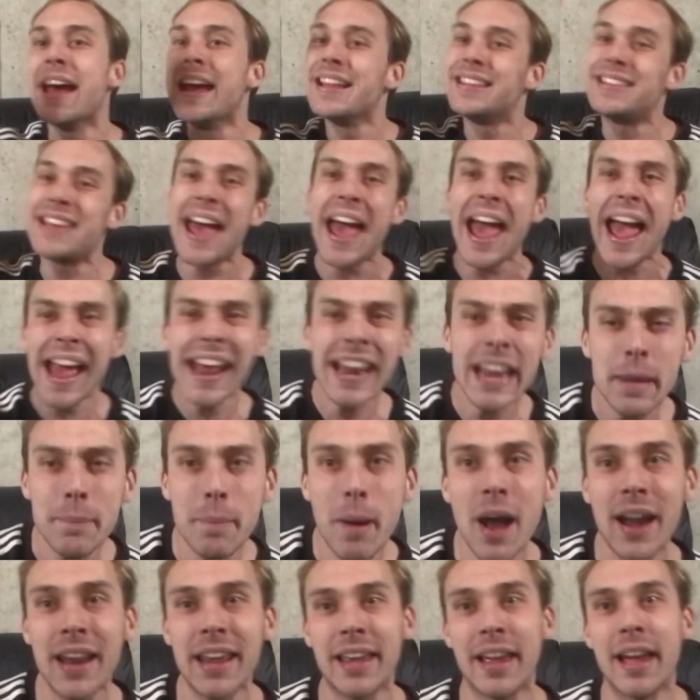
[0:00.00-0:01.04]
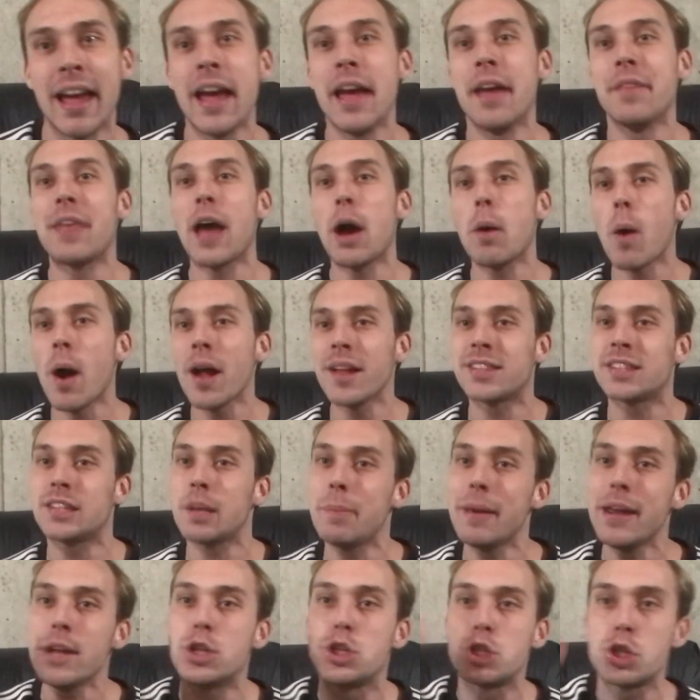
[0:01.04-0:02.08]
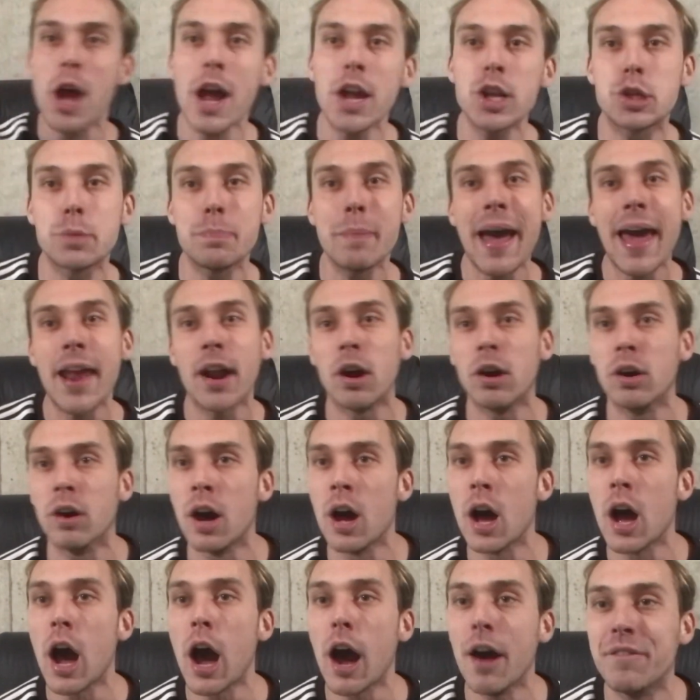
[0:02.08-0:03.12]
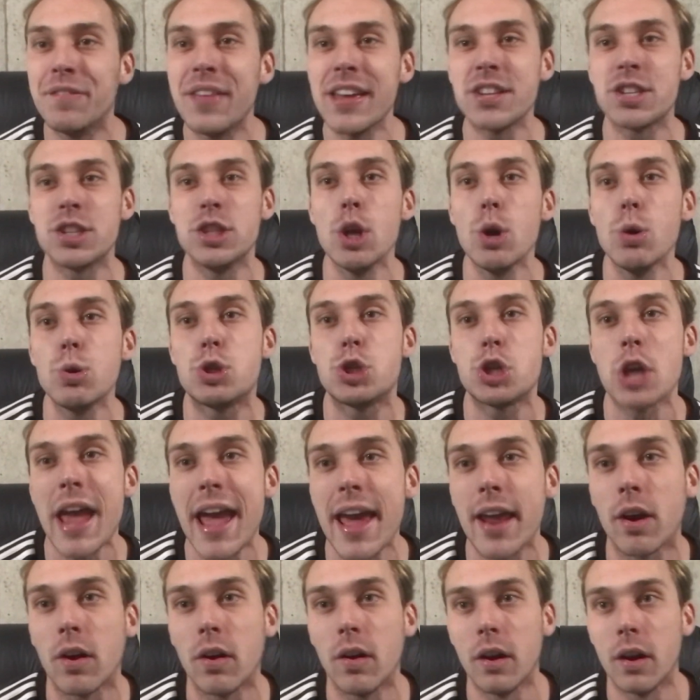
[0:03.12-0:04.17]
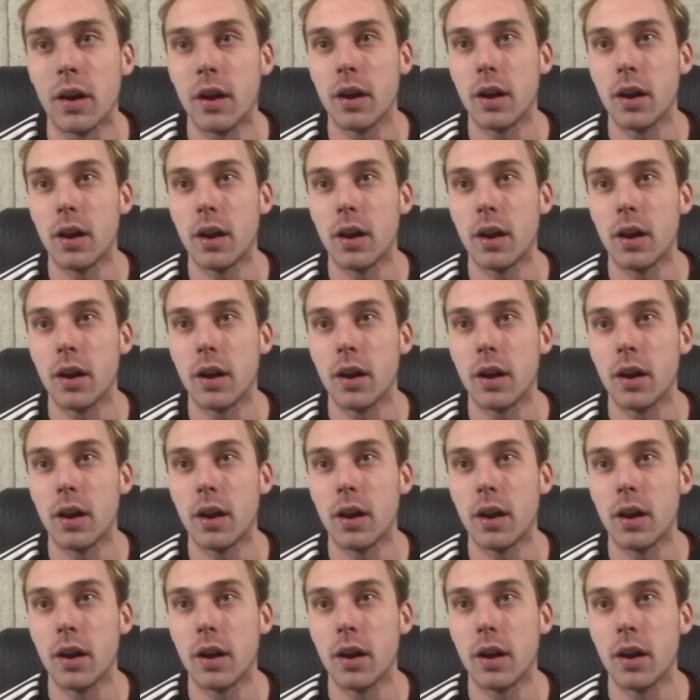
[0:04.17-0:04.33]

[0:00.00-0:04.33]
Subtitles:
to anybody that wants to be judgmental of this new channel.